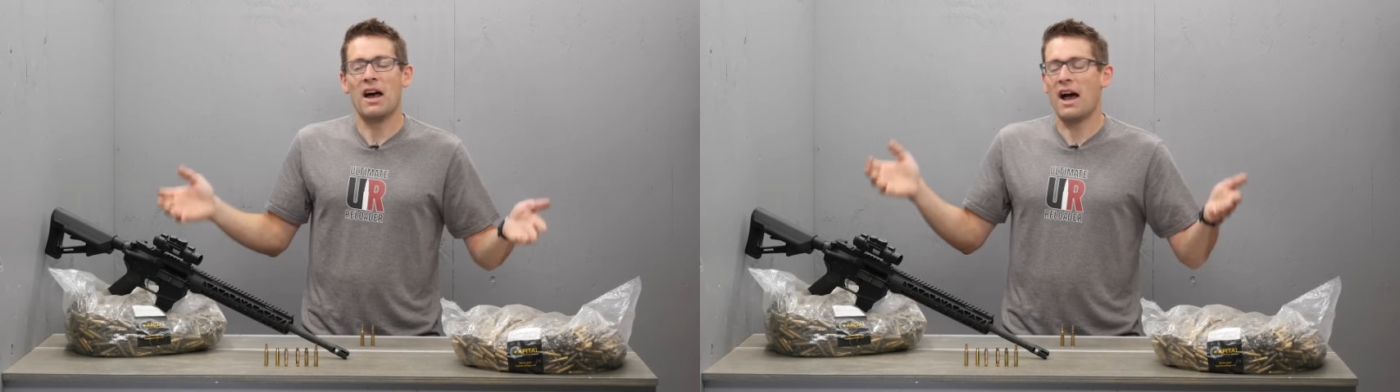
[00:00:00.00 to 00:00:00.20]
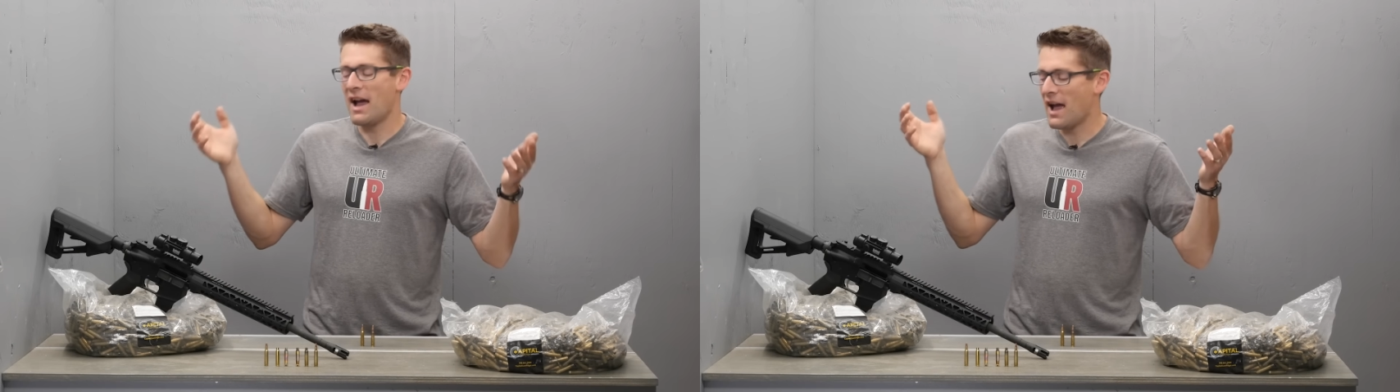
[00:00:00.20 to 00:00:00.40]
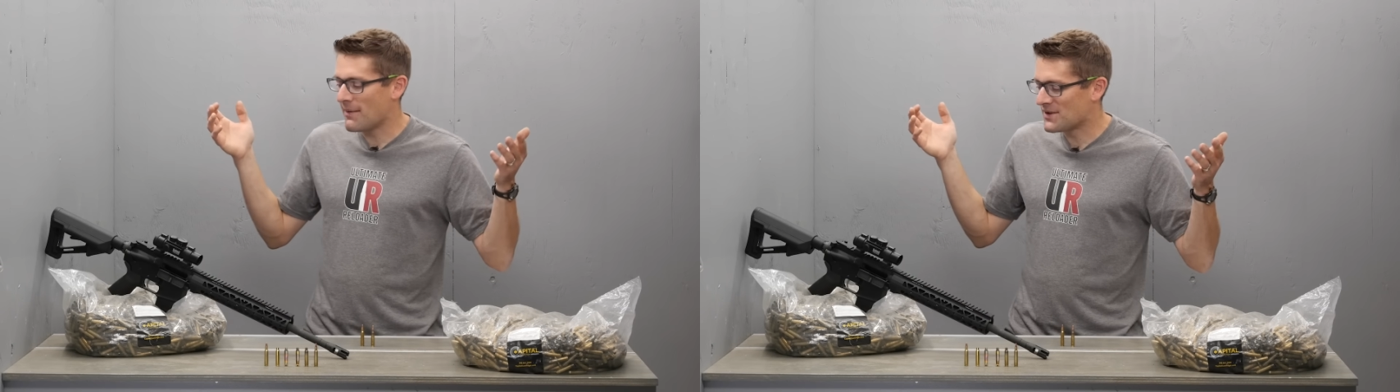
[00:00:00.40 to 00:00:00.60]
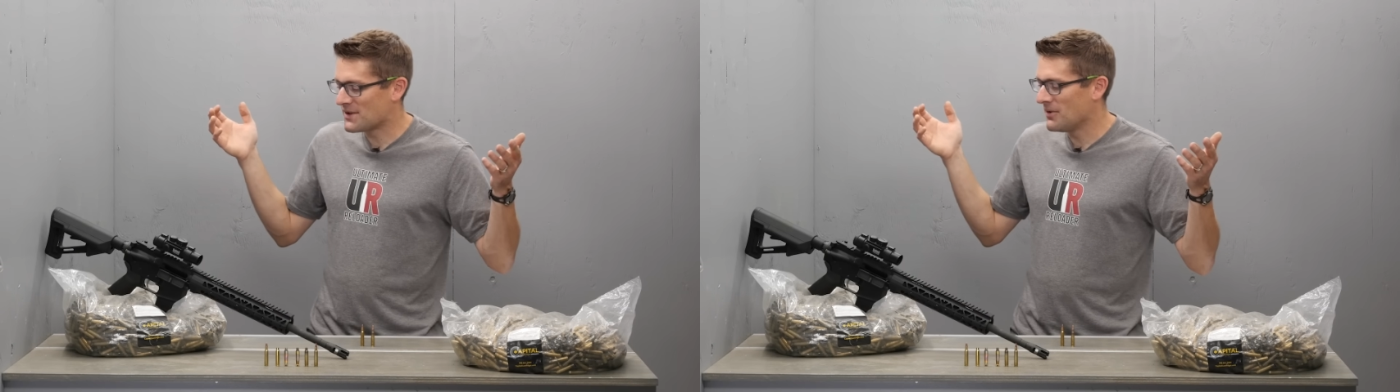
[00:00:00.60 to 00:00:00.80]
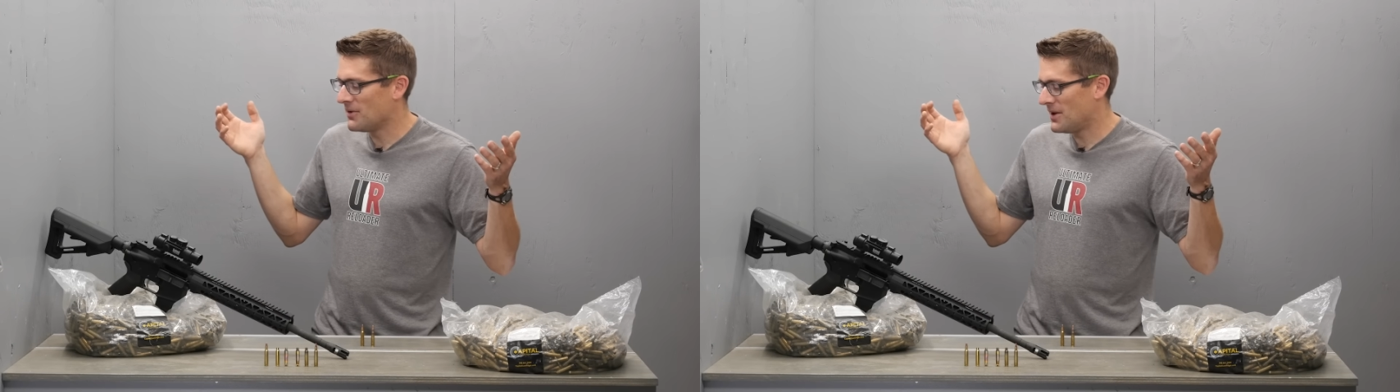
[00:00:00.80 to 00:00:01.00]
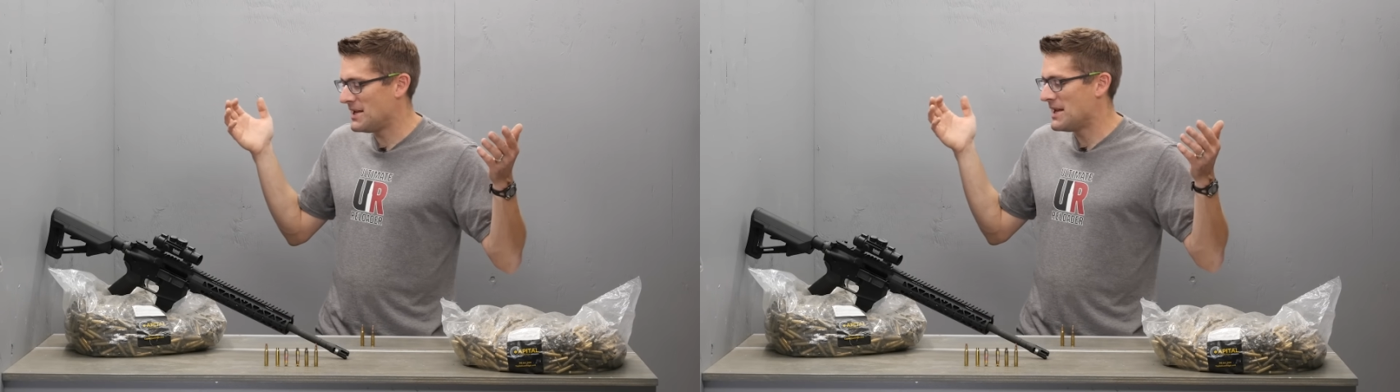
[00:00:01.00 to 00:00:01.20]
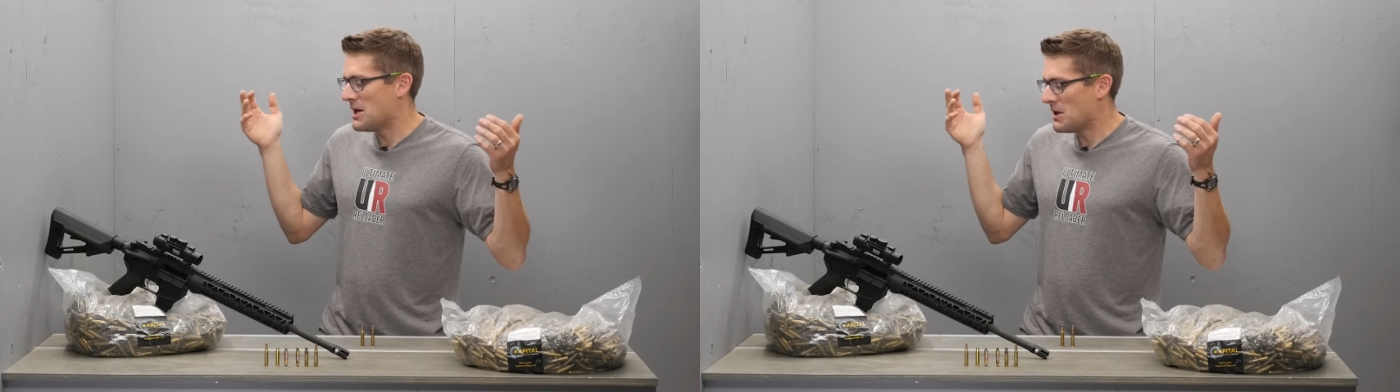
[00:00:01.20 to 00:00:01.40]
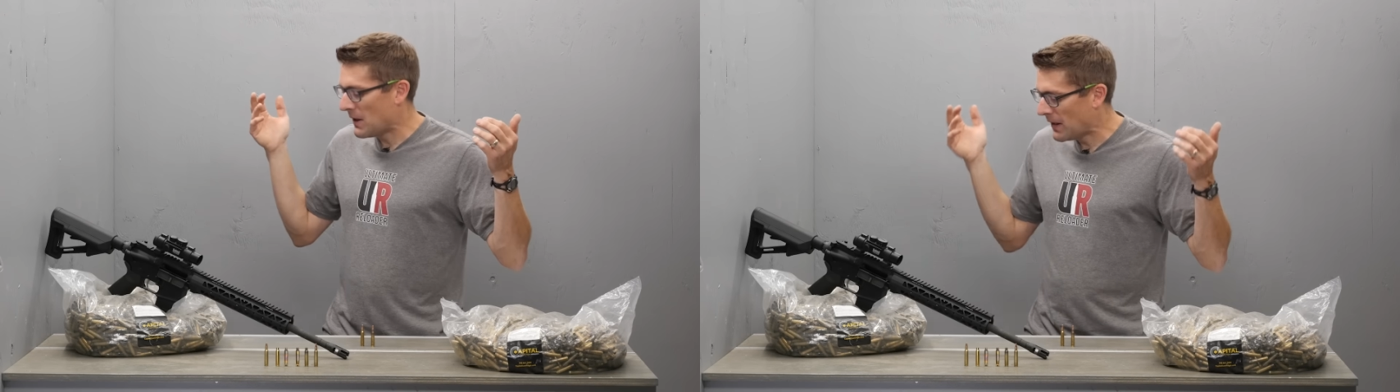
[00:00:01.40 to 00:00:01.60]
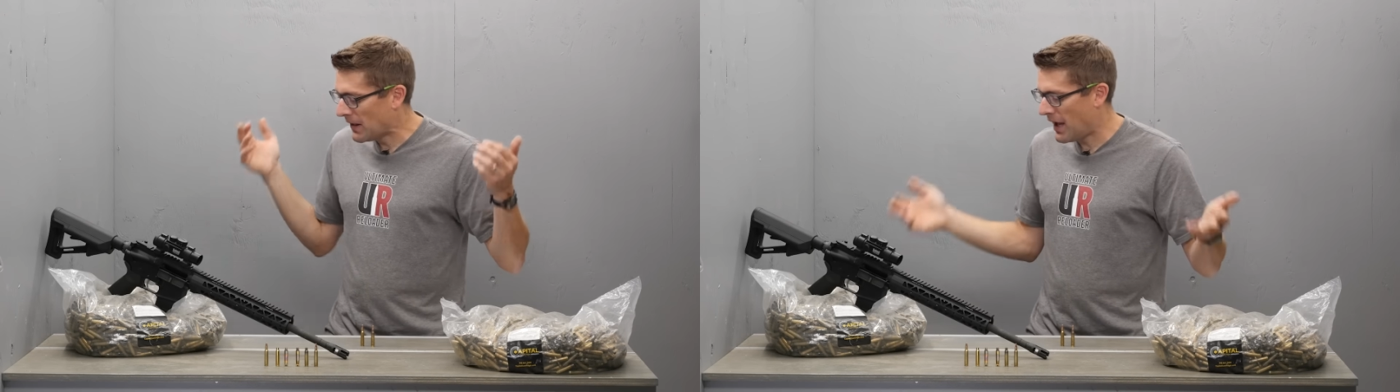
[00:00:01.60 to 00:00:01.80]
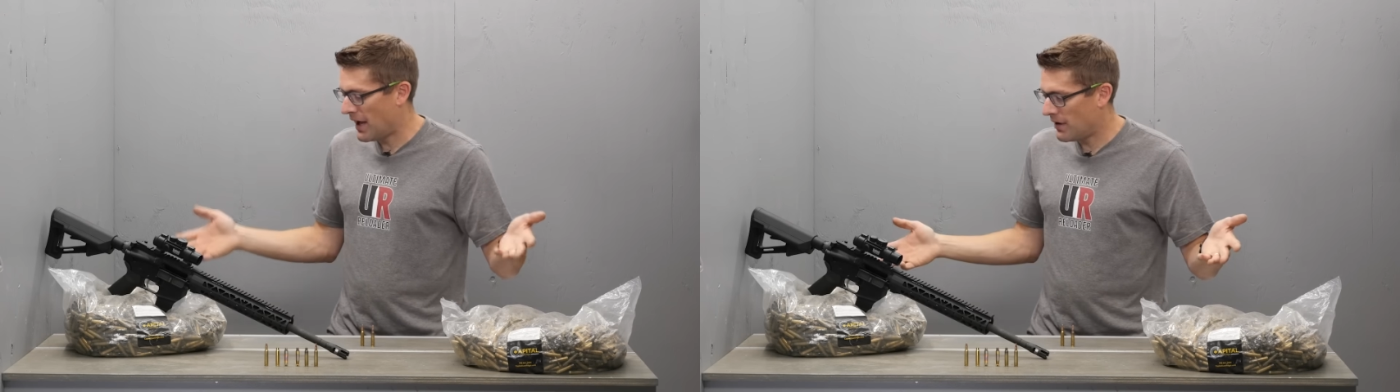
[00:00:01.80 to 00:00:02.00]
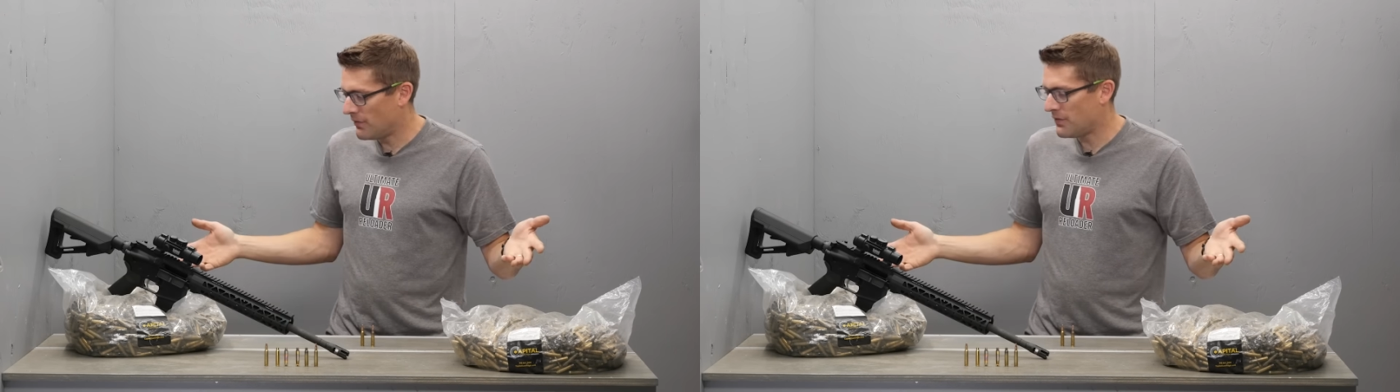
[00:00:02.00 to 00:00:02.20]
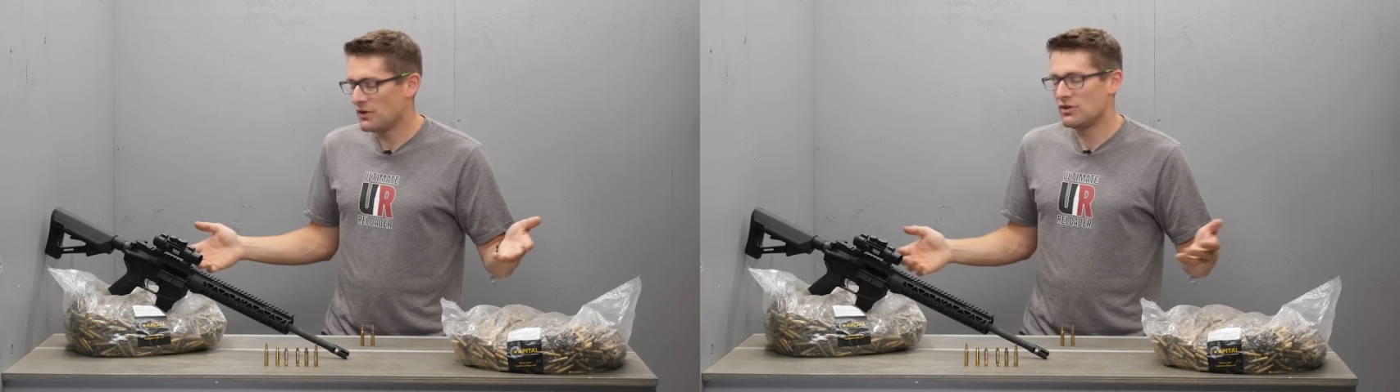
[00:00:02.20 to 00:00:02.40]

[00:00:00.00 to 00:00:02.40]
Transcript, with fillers: I absolutely love